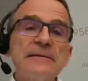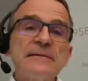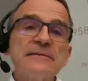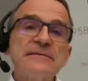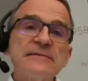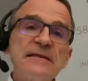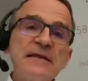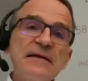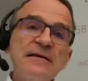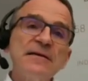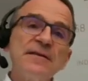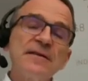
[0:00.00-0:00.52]

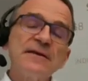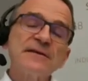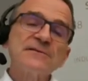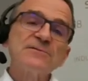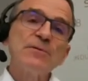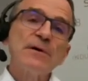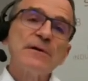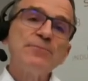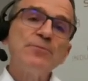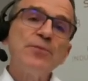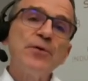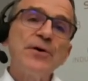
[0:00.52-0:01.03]
Still, this
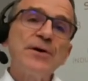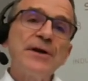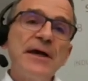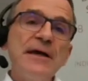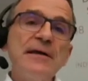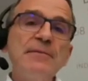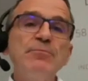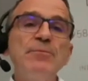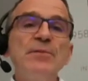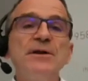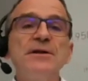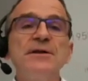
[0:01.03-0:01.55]

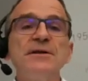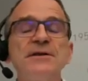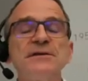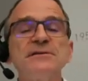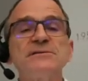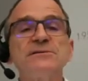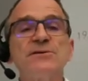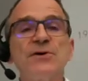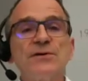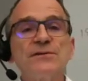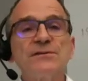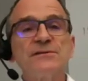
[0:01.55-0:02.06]
1.8
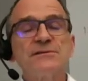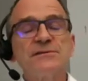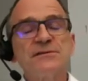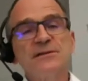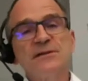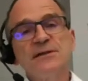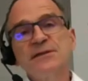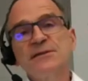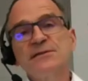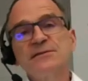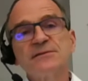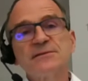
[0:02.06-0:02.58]
million tons
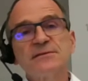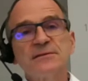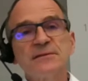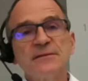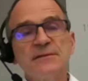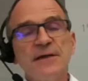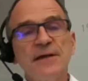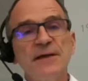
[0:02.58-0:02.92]
is